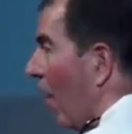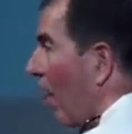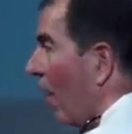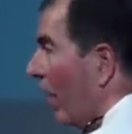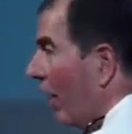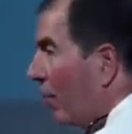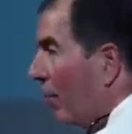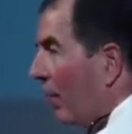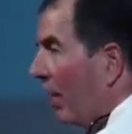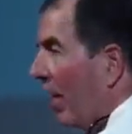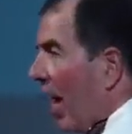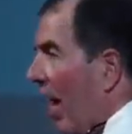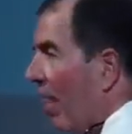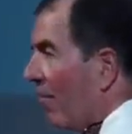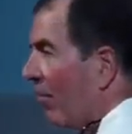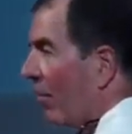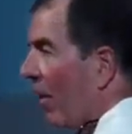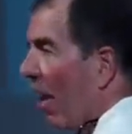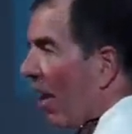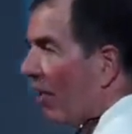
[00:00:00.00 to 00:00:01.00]
wrong is we
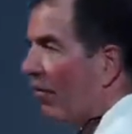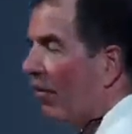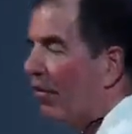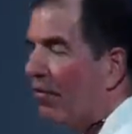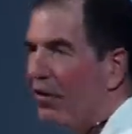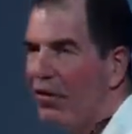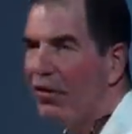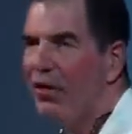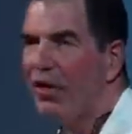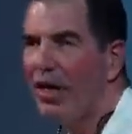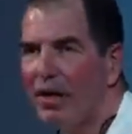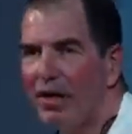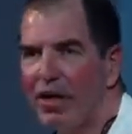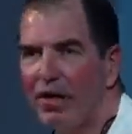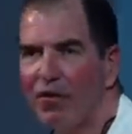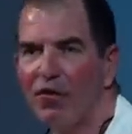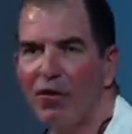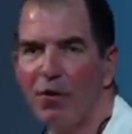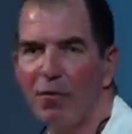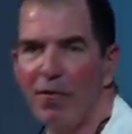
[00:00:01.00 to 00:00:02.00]
have thoughts of who did
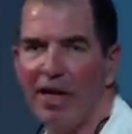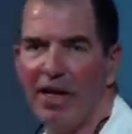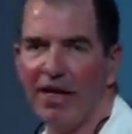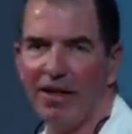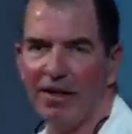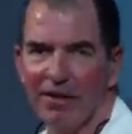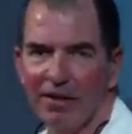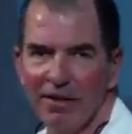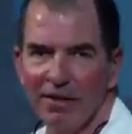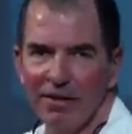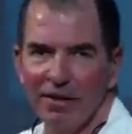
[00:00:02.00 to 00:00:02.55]
this to me.